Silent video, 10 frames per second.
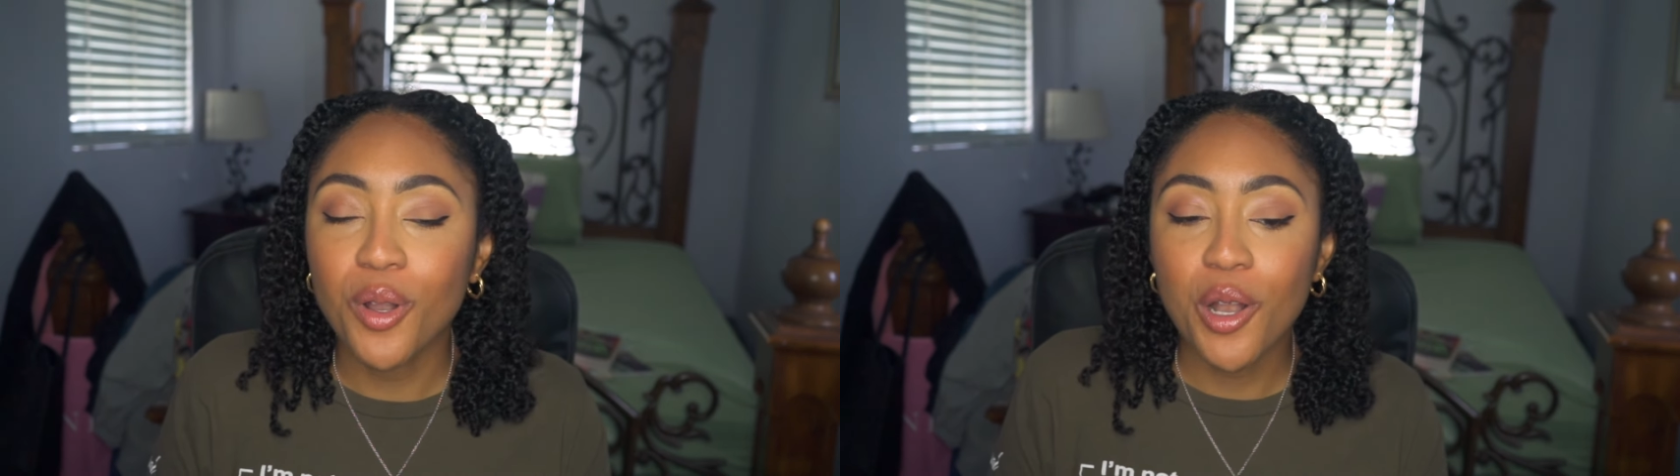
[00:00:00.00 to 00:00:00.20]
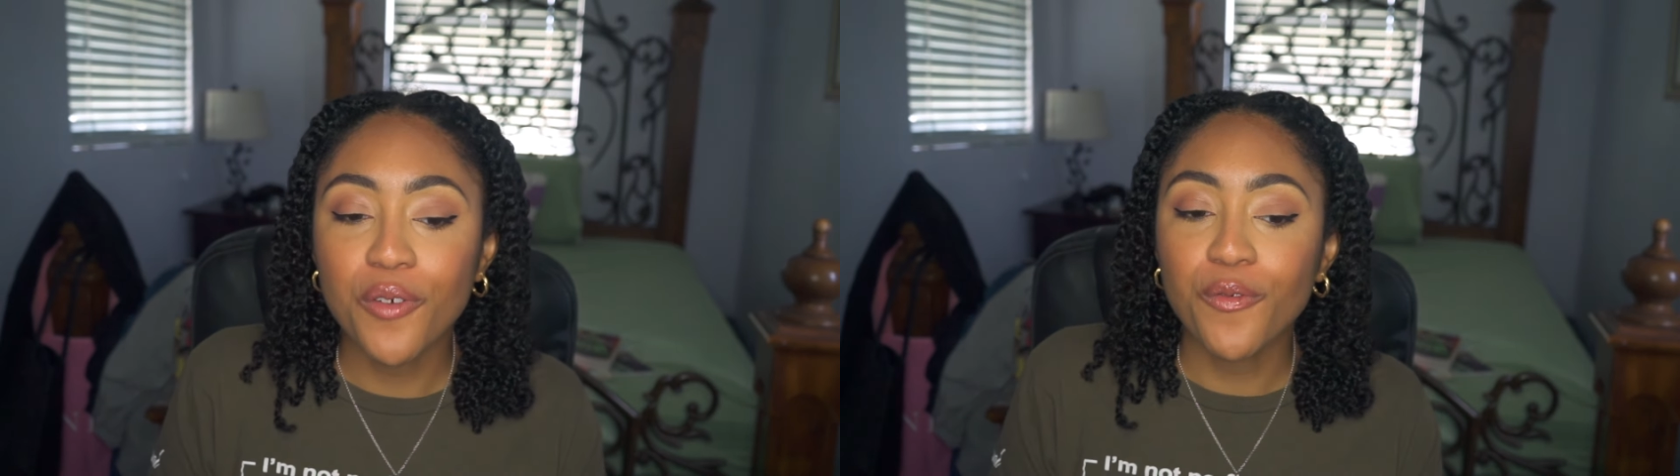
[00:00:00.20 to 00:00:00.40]

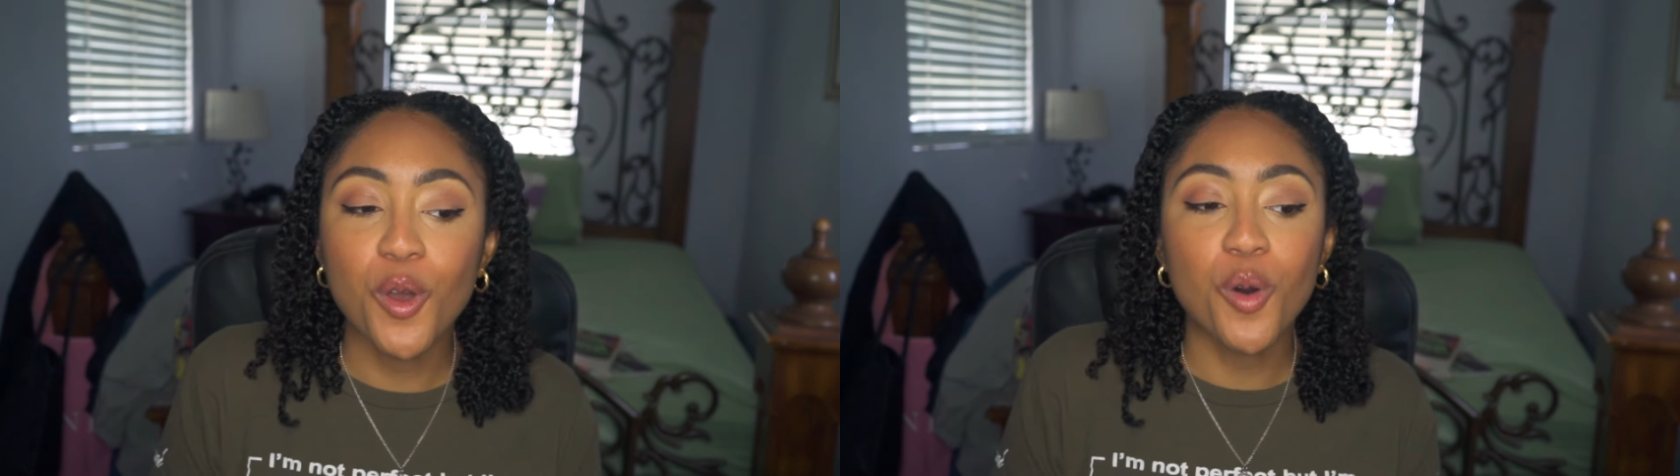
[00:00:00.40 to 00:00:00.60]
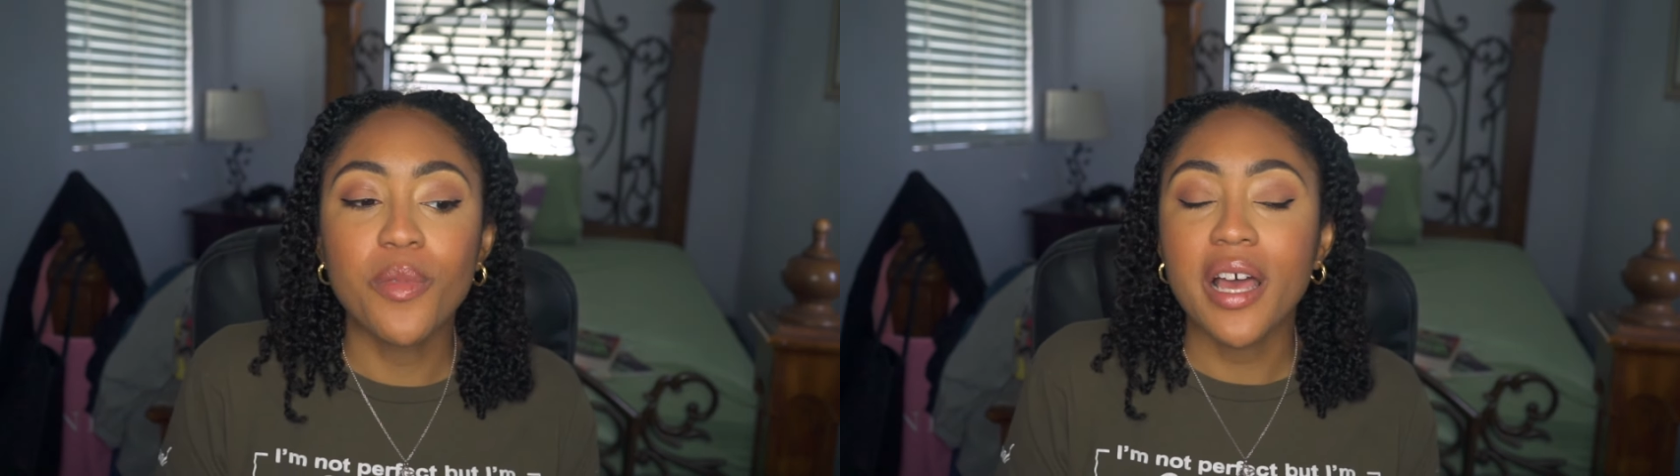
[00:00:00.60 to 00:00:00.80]
on a
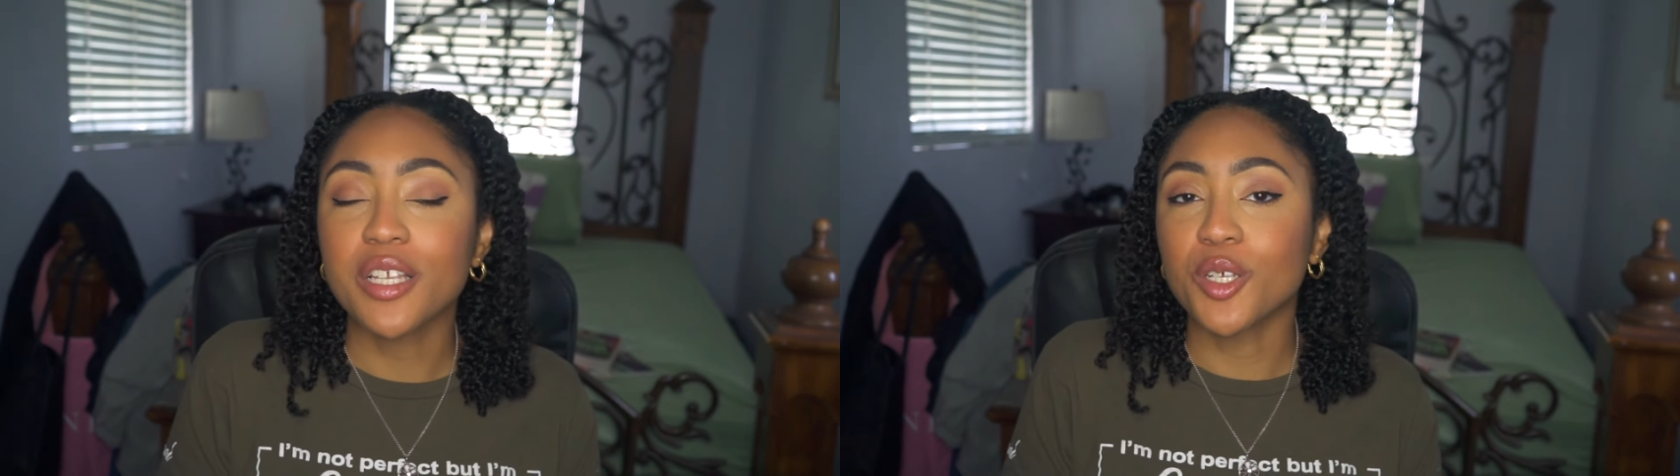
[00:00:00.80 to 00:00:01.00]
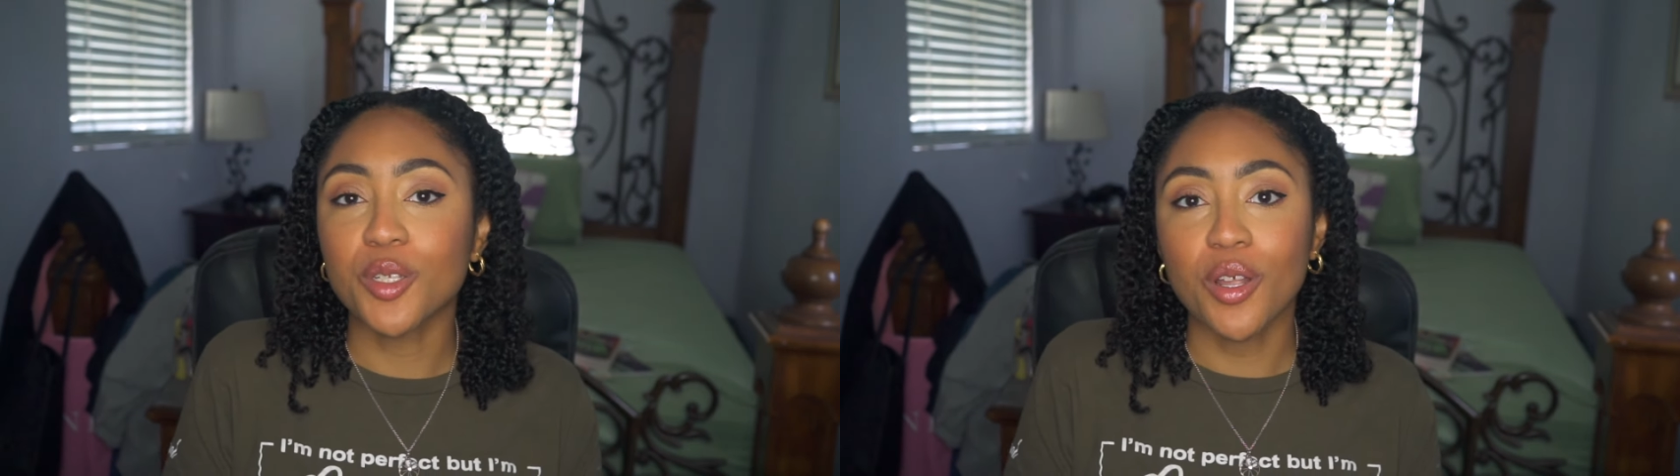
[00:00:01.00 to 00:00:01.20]
film
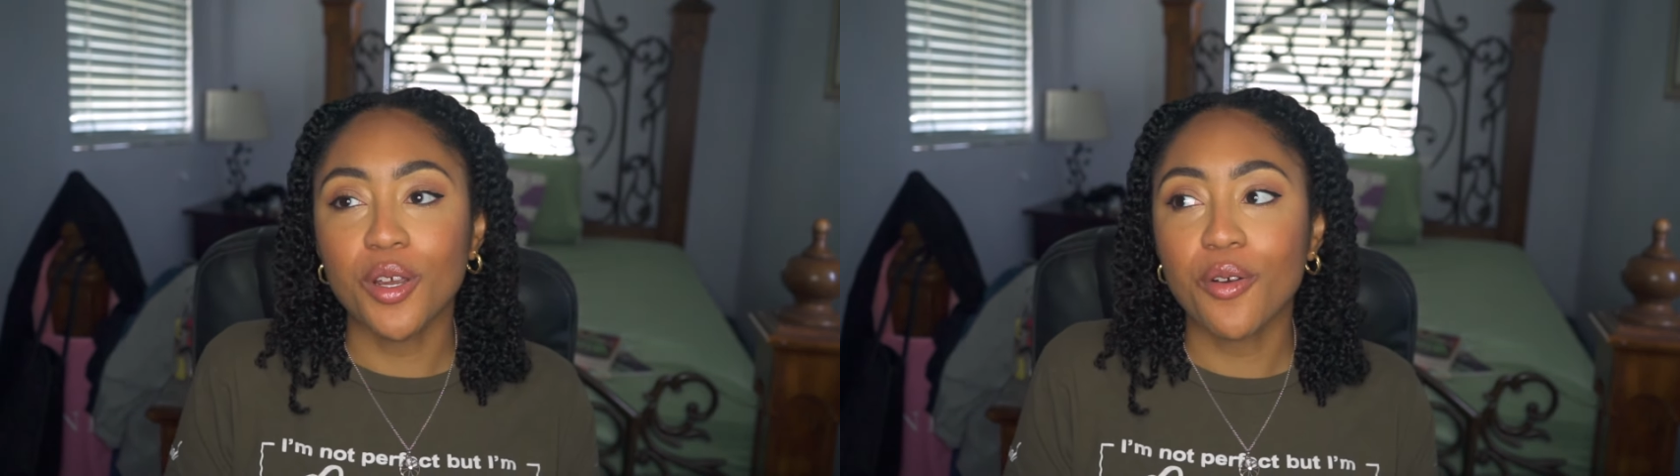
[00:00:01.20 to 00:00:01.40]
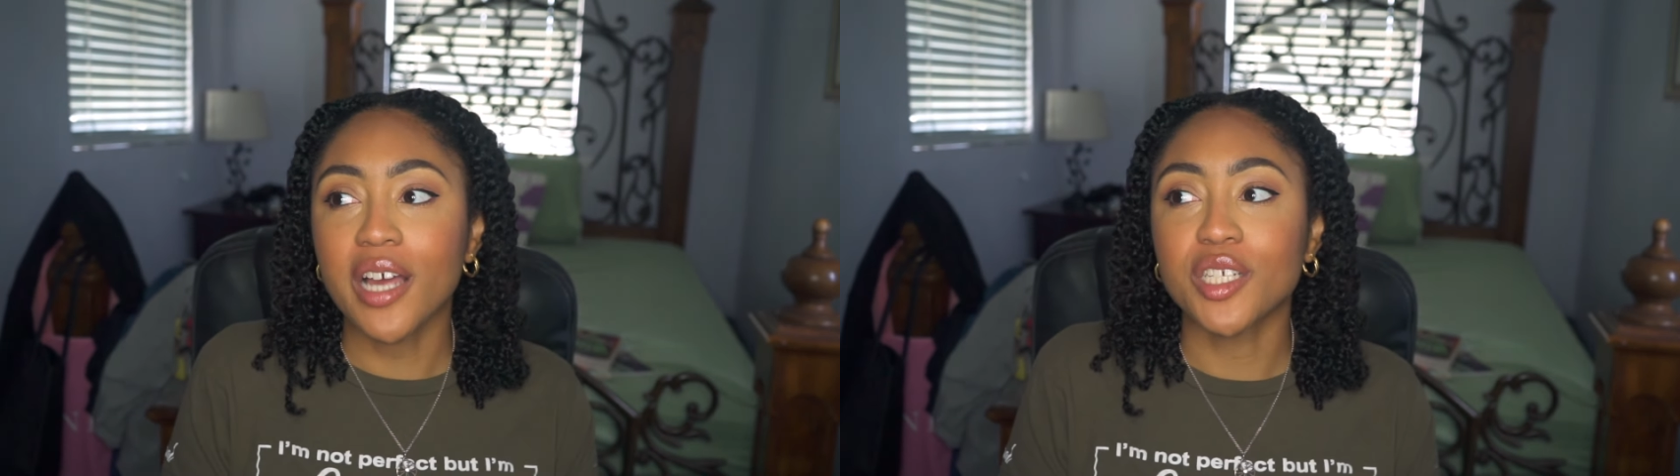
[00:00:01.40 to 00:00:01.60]
that's just gonna
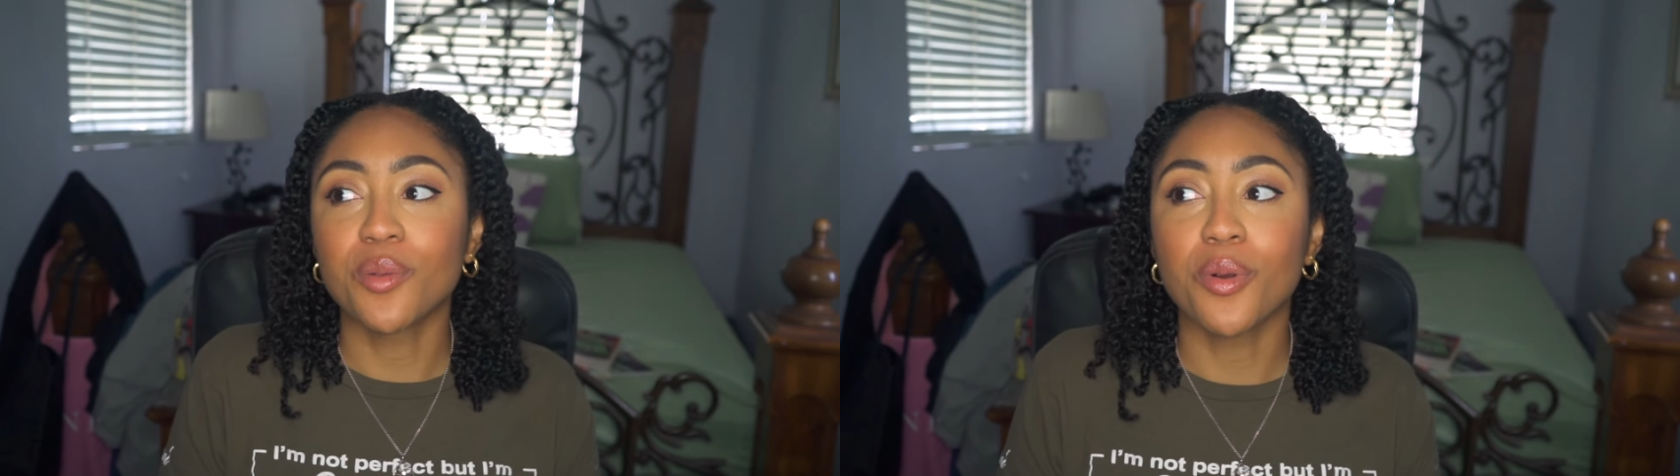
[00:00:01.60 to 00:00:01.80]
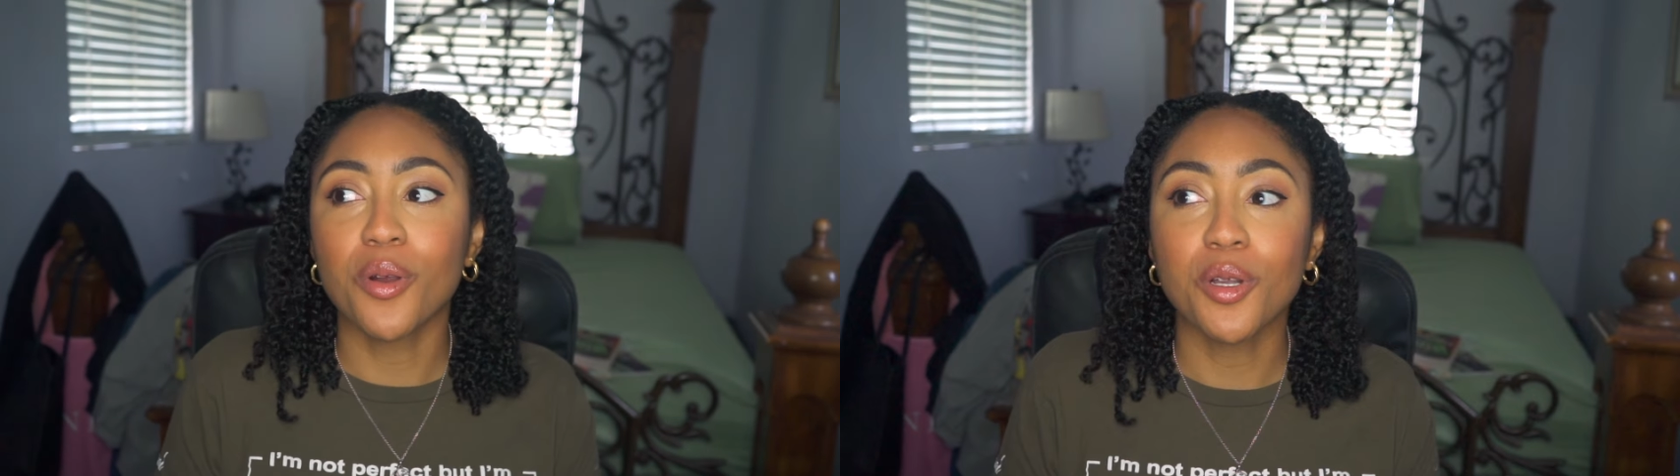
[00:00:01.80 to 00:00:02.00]
crash
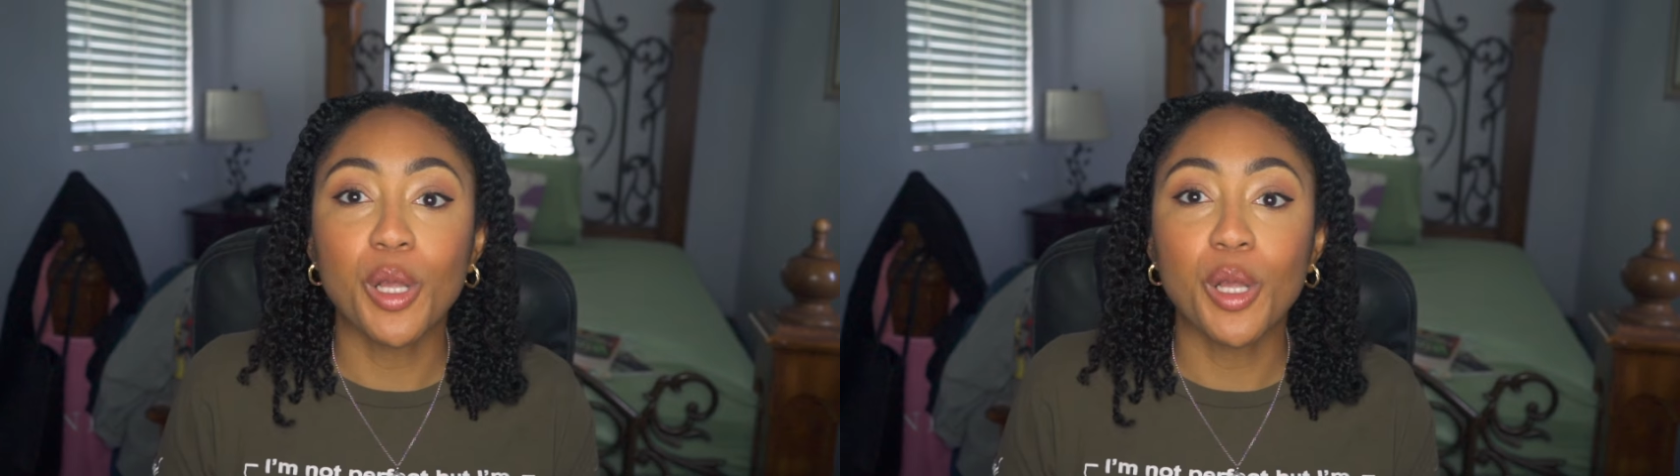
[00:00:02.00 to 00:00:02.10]
and burn